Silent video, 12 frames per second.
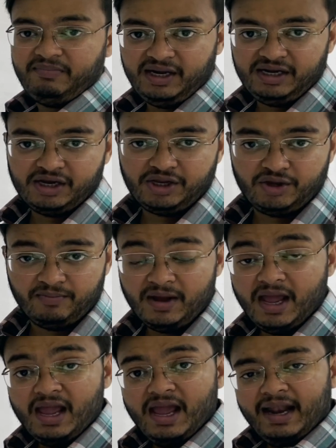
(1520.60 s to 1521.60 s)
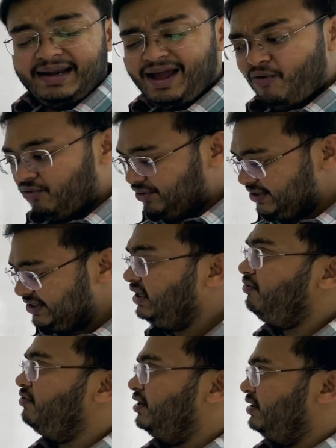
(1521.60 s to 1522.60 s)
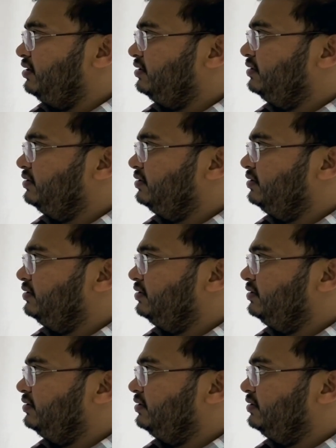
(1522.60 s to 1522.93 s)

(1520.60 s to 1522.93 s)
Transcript: meter cube. Now reservoir